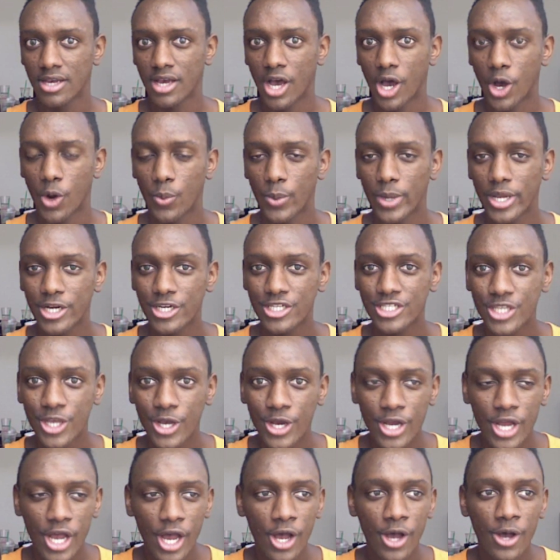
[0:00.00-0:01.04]
a week or so
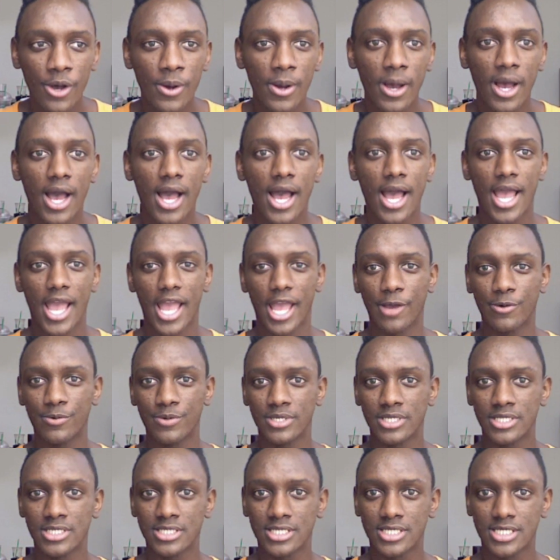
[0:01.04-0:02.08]
ago. It
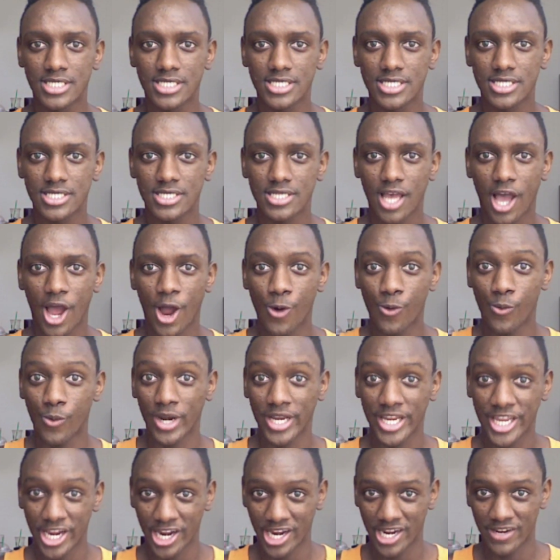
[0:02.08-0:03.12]
was our one
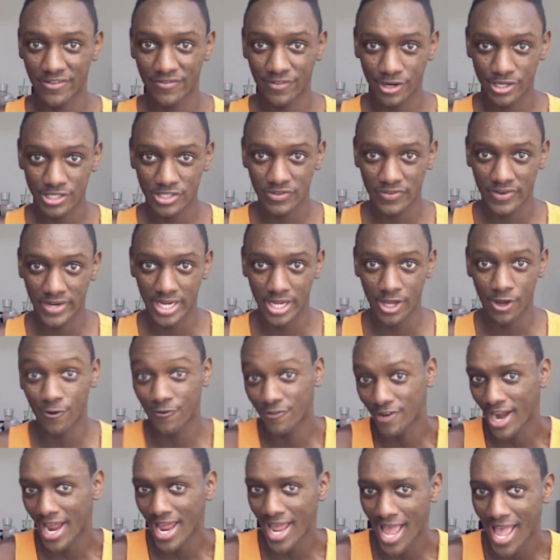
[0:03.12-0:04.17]
year anniversary
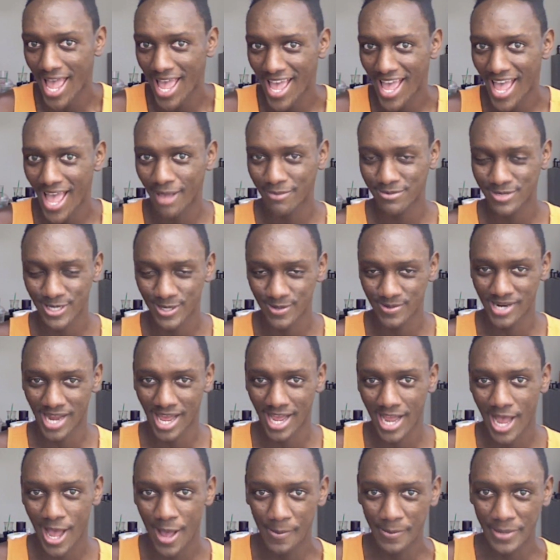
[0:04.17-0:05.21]
over at Absolutely Not
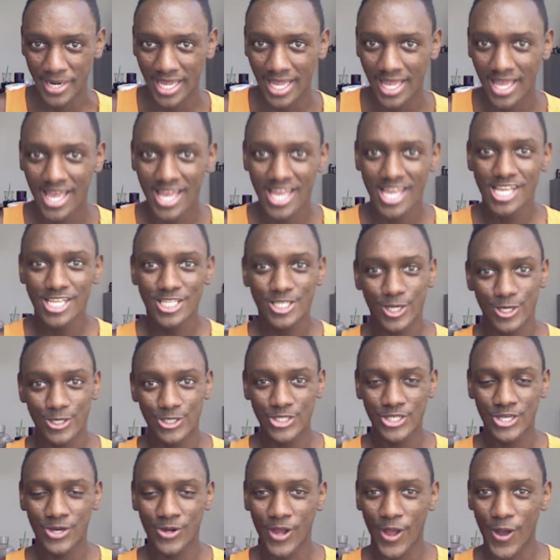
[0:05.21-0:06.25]
Comedy, so you
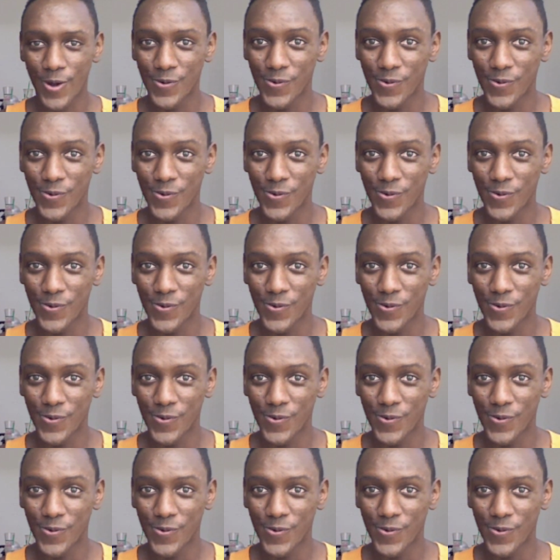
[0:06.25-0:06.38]
should go